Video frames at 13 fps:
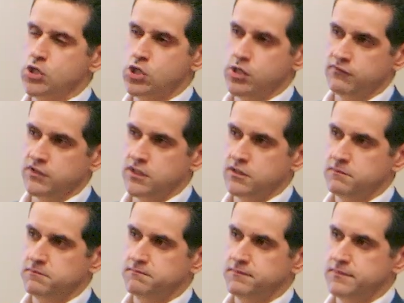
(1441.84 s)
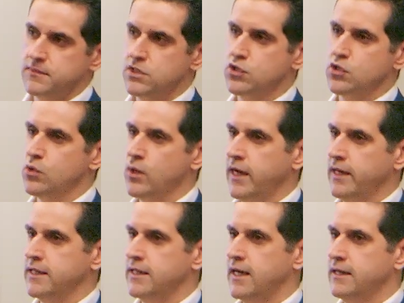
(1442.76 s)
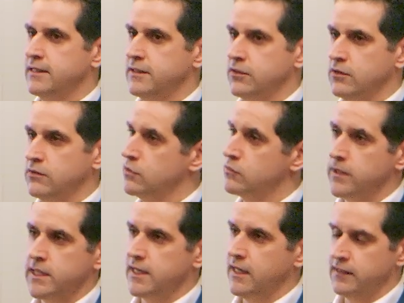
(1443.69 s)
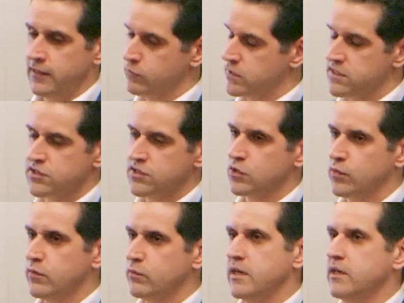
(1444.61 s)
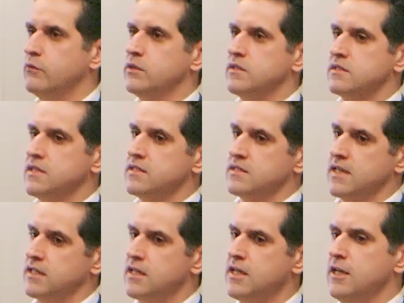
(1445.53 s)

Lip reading: shifted. So you're right. I would disagree with anyone that says that